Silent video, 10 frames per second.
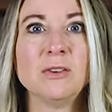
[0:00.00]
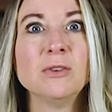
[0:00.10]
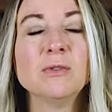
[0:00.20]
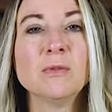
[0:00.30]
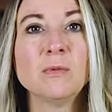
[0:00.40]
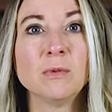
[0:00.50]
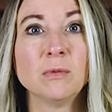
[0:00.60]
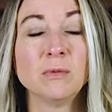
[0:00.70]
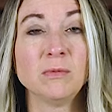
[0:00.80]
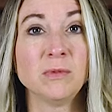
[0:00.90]
you
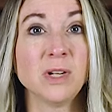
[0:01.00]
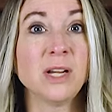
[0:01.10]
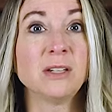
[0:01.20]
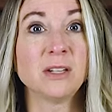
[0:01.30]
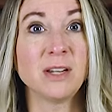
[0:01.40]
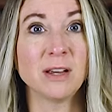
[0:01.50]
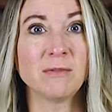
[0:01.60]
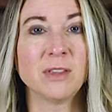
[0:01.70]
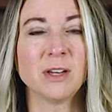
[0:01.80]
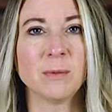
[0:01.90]
need to
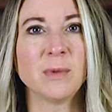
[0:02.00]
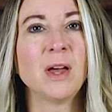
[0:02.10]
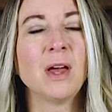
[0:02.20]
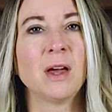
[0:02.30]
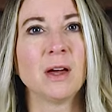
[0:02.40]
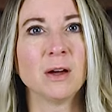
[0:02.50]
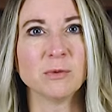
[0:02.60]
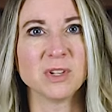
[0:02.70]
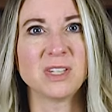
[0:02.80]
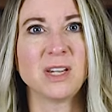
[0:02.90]
give them a
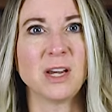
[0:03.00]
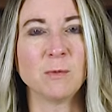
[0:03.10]
receipt.